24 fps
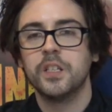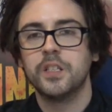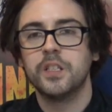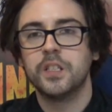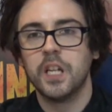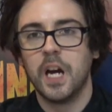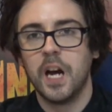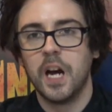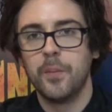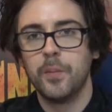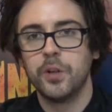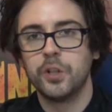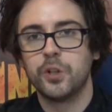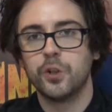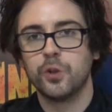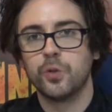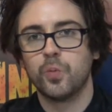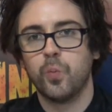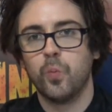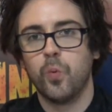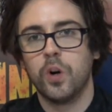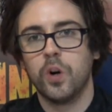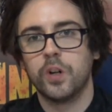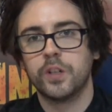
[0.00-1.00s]
damage is
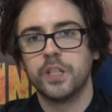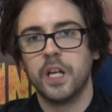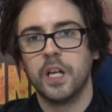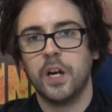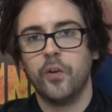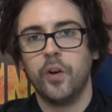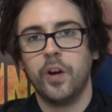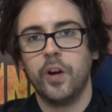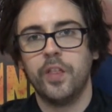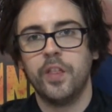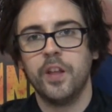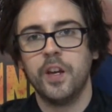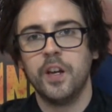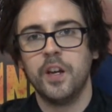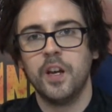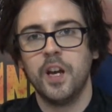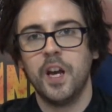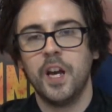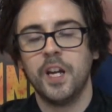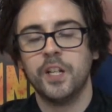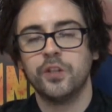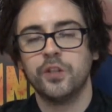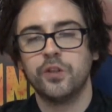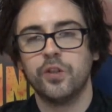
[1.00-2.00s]
worked out at the
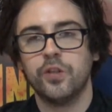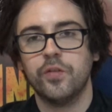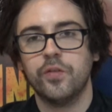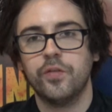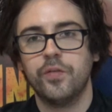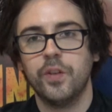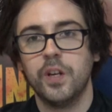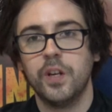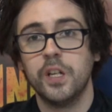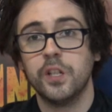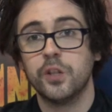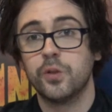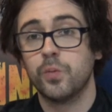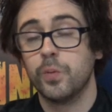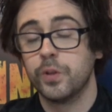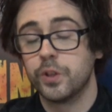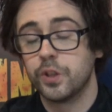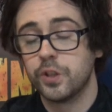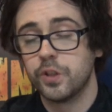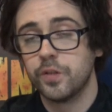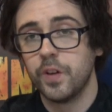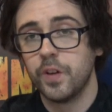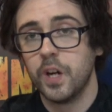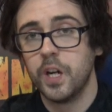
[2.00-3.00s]
end of the phase, which
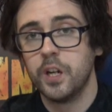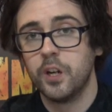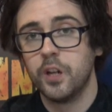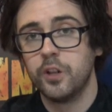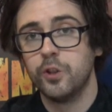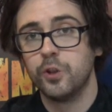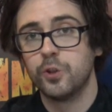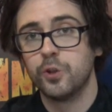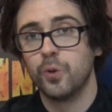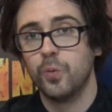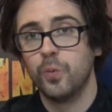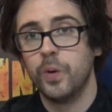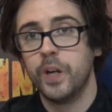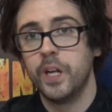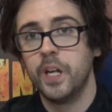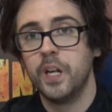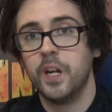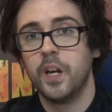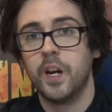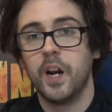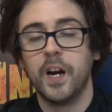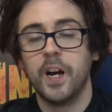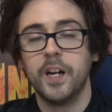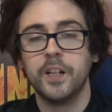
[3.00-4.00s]
is a very unusual way,
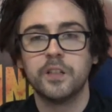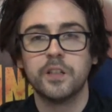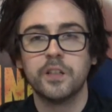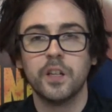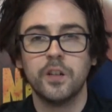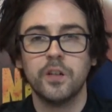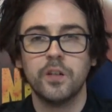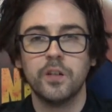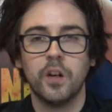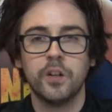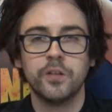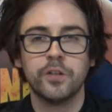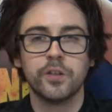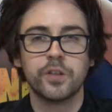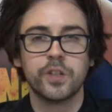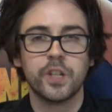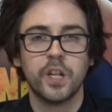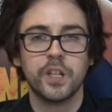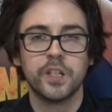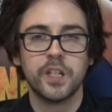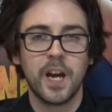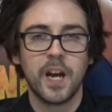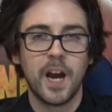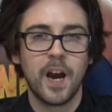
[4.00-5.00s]
and I didn't
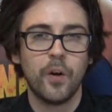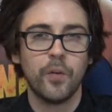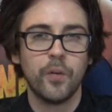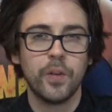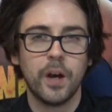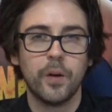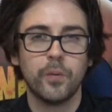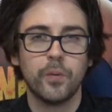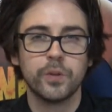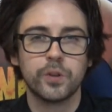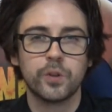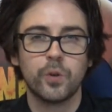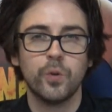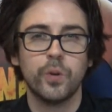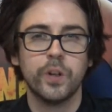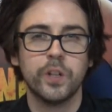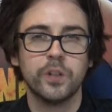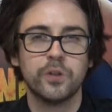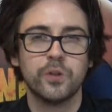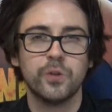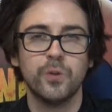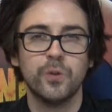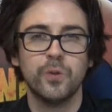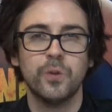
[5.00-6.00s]
understand how that was going
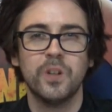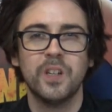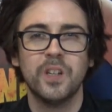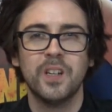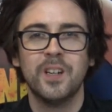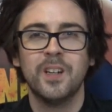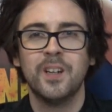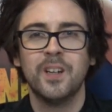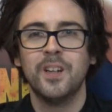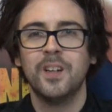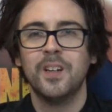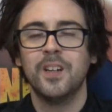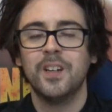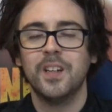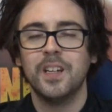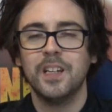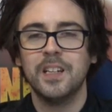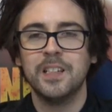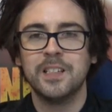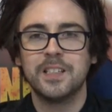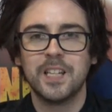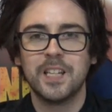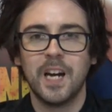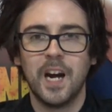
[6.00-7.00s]
to
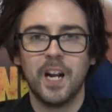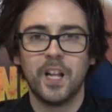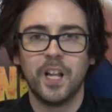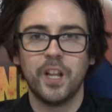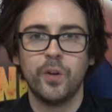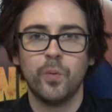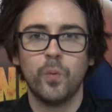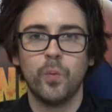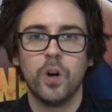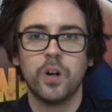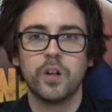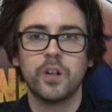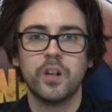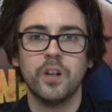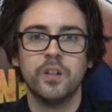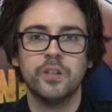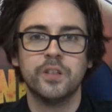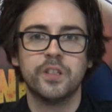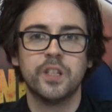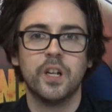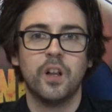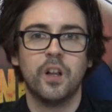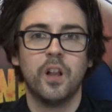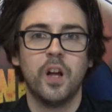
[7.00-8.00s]
entirely work
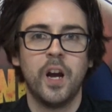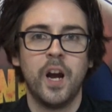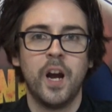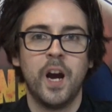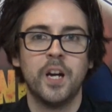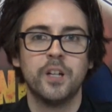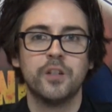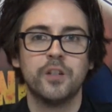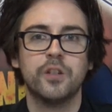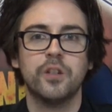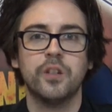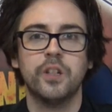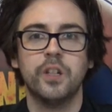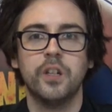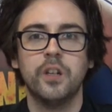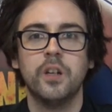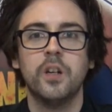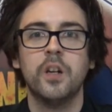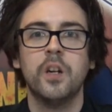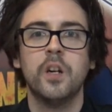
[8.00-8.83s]
until I actually